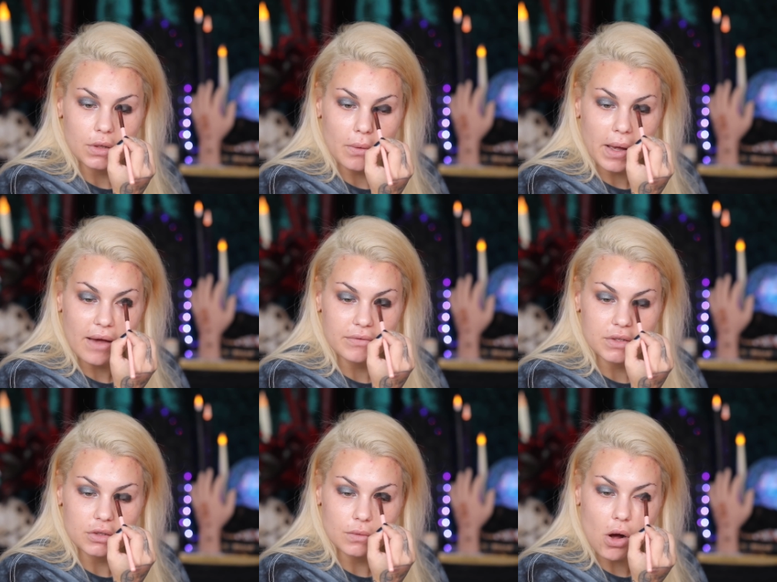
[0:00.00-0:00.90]
You don't have
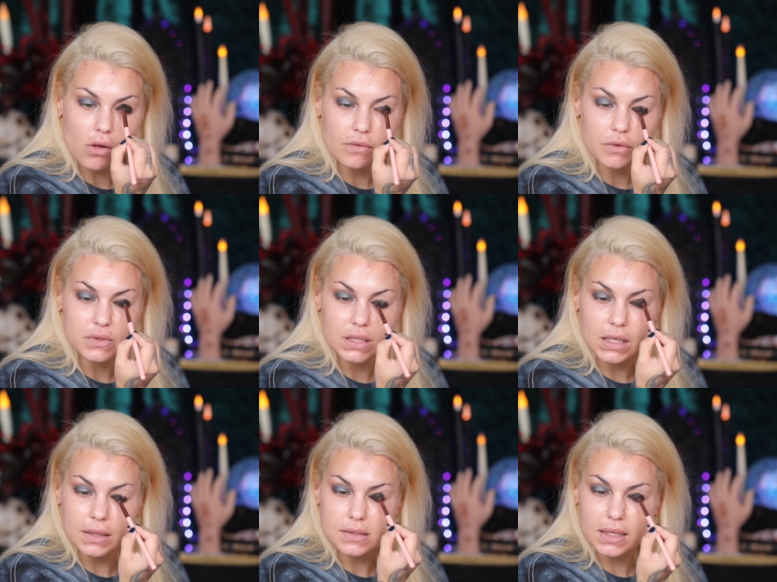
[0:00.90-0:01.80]
to do all of those
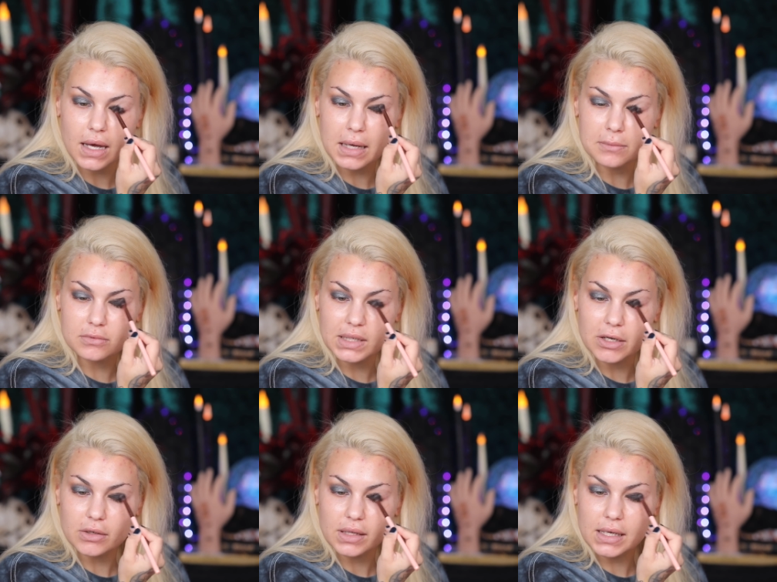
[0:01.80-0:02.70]
things. Like, I
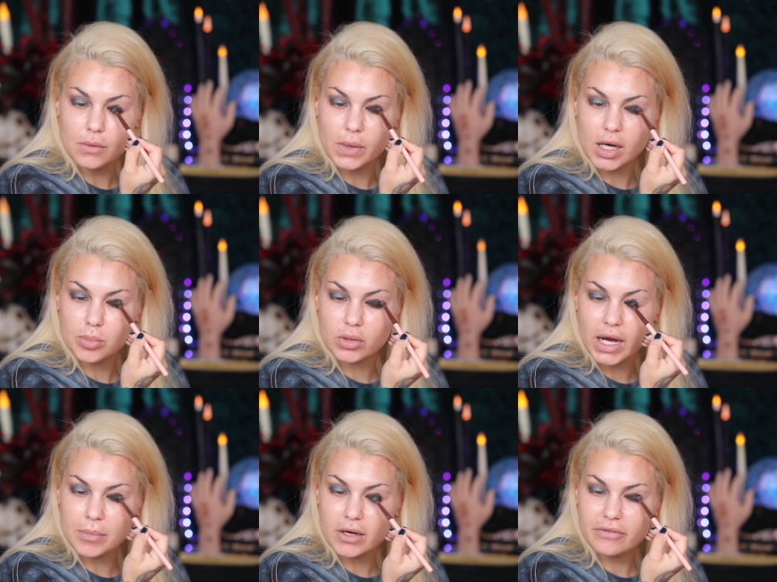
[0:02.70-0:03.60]
rarely wear
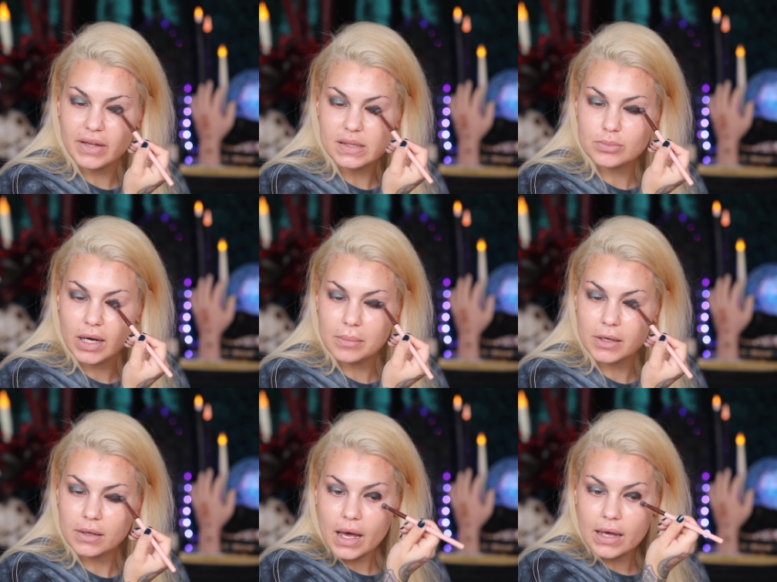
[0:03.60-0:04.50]
primer, face primer.